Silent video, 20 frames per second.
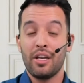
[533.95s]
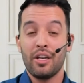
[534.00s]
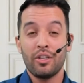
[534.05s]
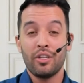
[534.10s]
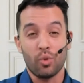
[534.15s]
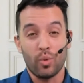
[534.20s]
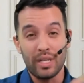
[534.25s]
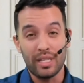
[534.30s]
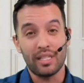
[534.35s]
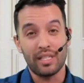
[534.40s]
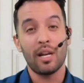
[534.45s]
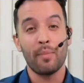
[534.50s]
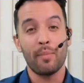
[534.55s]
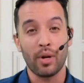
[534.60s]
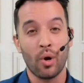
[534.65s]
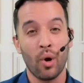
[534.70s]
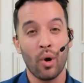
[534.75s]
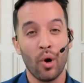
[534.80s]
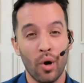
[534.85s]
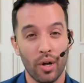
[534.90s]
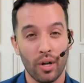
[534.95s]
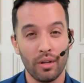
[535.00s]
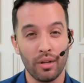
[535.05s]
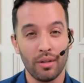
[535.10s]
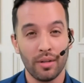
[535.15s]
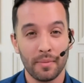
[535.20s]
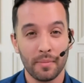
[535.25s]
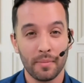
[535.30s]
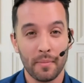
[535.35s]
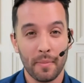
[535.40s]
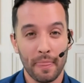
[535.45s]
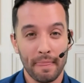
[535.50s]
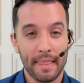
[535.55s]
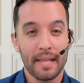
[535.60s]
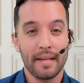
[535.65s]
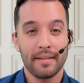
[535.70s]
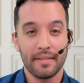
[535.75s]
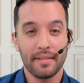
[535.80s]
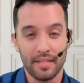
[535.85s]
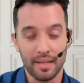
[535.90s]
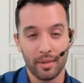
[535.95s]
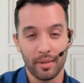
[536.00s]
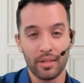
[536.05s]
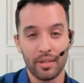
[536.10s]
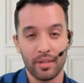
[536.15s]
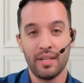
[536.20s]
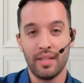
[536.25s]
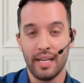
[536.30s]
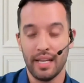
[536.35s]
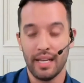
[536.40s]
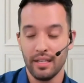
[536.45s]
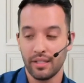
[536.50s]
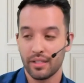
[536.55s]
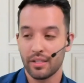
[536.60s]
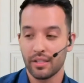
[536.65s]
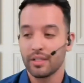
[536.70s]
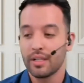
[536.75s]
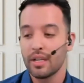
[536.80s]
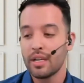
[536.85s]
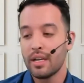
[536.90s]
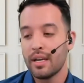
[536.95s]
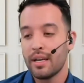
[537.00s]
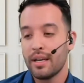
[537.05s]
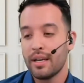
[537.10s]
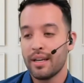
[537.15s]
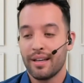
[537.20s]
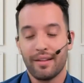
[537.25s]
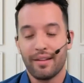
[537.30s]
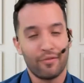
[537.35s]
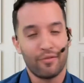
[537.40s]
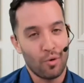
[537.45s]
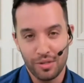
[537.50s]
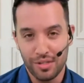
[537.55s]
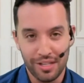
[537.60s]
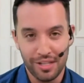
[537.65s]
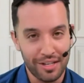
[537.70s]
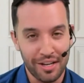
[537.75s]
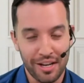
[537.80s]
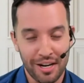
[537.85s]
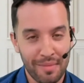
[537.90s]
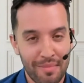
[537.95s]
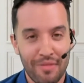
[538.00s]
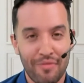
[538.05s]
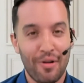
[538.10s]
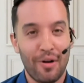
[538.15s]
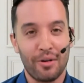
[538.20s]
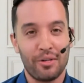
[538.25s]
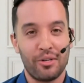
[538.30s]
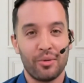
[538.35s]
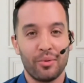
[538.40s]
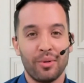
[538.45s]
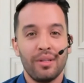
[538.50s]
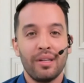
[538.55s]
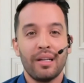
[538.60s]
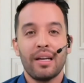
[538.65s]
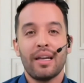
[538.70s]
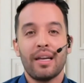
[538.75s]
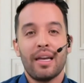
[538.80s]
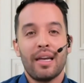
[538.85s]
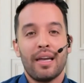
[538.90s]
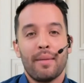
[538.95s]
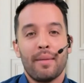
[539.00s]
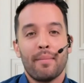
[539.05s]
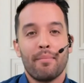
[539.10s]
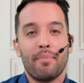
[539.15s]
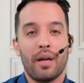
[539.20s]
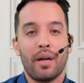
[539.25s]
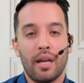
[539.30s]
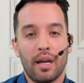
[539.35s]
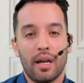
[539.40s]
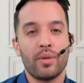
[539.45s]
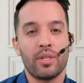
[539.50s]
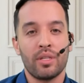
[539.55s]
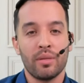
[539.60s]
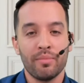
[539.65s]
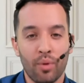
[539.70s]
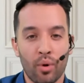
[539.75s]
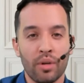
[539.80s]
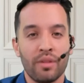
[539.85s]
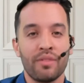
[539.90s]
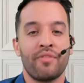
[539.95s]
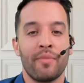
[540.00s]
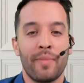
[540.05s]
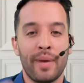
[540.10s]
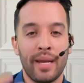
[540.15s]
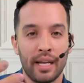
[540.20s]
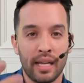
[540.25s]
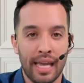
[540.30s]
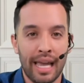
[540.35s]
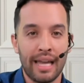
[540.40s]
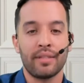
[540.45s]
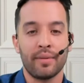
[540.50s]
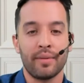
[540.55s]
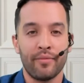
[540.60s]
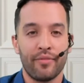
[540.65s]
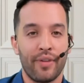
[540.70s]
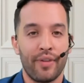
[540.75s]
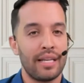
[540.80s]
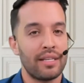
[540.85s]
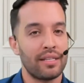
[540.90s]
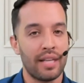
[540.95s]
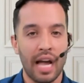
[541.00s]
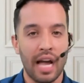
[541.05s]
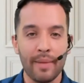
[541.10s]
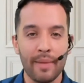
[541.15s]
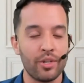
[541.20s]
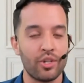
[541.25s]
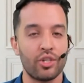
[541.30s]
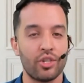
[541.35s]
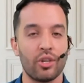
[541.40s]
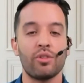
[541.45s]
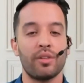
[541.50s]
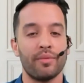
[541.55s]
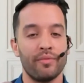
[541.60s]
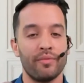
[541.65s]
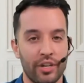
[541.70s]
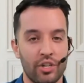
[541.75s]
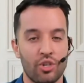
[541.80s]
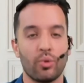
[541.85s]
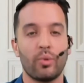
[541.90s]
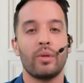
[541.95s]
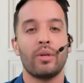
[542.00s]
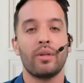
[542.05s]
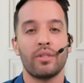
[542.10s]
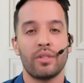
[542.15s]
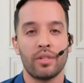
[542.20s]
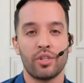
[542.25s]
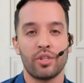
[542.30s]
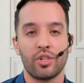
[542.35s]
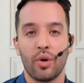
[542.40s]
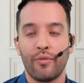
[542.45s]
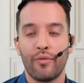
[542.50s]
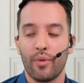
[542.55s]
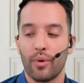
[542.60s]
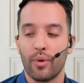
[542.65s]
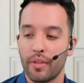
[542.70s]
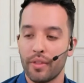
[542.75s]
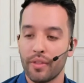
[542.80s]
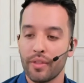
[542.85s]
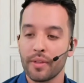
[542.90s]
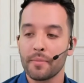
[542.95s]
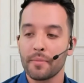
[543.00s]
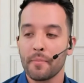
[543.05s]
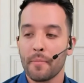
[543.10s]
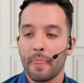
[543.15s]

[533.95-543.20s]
So he set up a call similar to this. Of course, it's going to be virtual, but it was important for me to get some FaceTime and show some visuals and so forth.